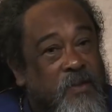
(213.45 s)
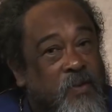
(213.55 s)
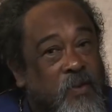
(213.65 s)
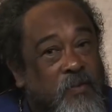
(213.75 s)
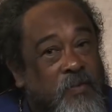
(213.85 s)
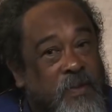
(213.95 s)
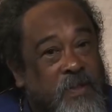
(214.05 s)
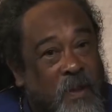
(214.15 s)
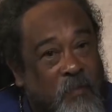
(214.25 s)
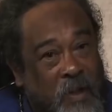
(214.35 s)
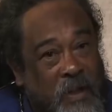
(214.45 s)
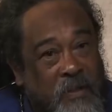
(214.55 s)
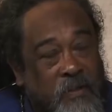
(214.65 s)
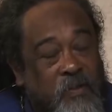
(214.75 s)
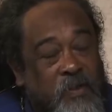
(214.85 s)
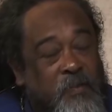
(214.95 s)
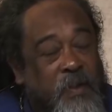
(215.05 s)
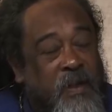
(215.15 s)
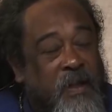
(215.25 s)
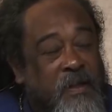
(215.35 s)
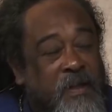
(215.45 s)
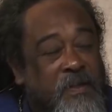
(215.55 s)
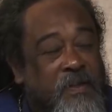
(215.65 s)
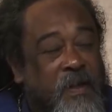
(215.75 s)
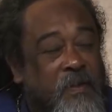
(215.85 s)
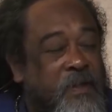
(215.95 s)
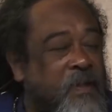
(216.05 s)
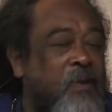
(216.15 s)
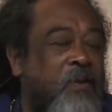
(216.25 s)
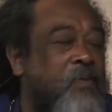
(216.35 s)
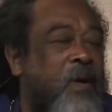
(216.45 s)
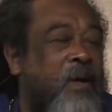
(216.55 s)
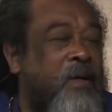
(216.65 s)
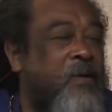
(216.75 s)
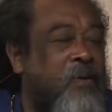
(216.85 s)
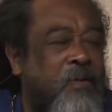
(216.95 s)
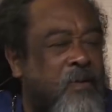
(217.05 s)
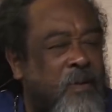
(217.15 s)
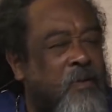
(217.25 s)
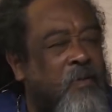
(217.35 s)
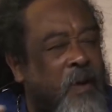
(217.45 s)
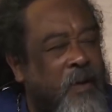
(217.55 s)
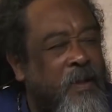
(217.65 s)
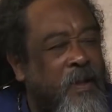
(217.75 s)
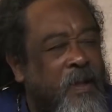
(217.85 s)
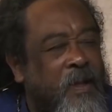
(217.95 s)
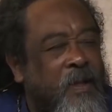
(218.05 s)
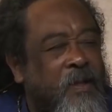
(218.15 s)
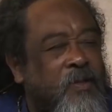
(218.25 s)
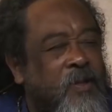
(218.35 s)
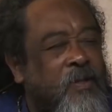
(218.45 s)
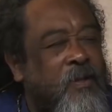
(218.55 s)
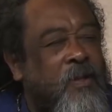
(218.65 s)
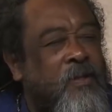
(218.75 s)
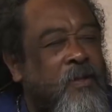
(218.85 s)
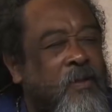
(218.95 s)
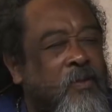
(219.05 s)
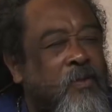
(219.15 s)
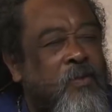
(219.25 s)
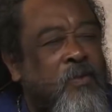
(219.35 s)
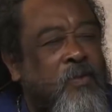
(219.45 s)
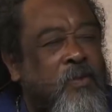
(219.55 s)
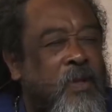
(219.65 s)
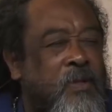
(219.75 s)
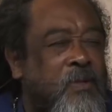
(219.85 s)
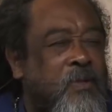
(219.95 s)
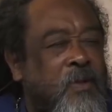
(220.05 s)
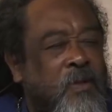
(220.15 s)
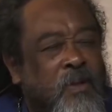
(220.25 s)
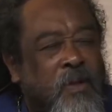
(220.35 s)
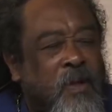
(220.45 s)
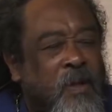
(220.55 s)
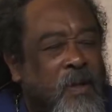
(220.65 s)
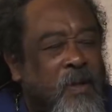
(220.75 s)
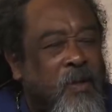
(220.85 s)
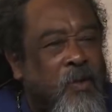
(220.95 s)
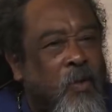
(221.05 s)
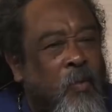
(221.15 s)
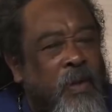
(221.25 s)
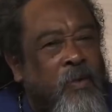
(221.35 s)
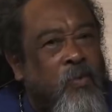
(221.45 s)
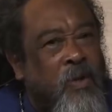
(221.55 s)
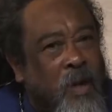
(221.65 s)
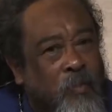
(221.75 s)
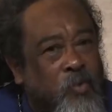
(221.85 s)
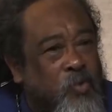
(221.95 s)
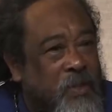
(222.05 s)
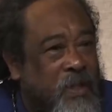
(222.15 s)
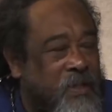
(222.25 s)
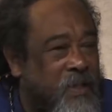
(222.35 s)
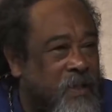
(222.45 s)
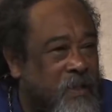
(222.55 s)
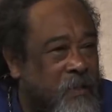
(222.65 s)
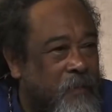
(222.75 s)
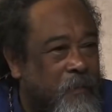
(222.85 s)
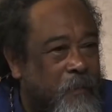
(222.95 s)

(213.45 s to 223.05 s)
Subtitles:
So for someone who speaks like this, I would say, don't worry, don't worry. Just continue to when you come to satsang,